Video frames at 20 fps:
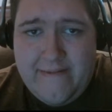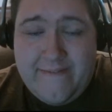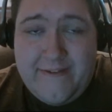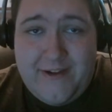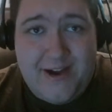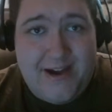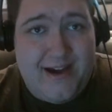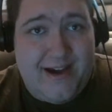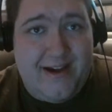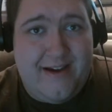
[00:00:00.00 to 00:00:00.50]

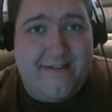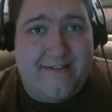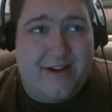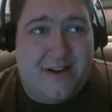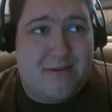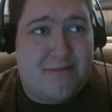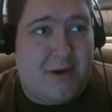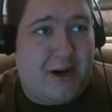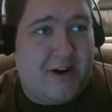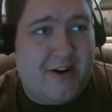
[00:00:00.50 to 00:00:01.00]
you have a
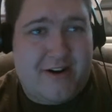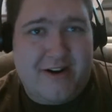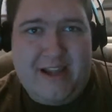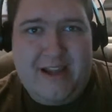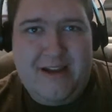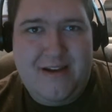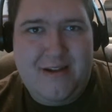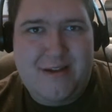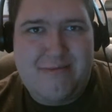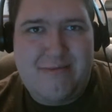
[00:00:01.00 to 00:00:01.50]

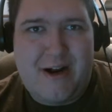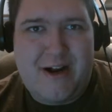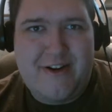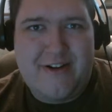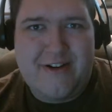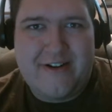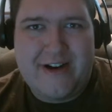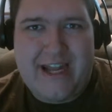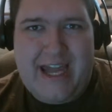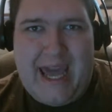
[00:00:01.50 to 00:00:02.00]

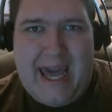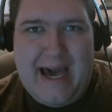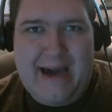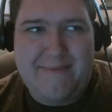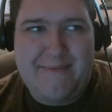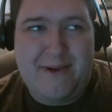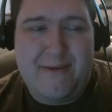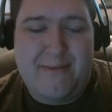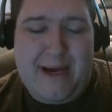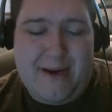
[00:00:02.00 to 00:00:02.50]
smaller
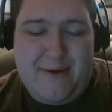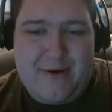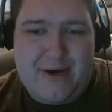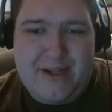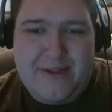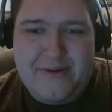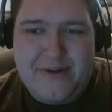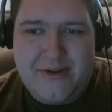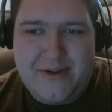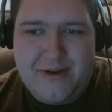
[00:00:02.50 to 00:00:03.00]
cap, you might run
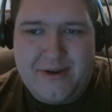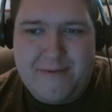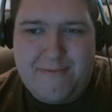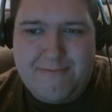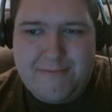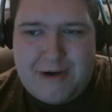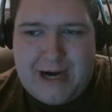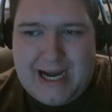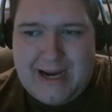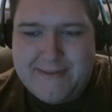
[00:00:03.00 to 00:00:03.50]
into
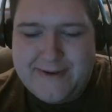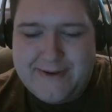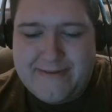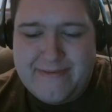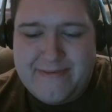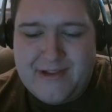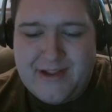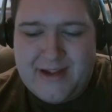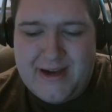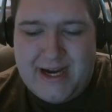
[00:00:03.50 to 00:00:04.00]
problems.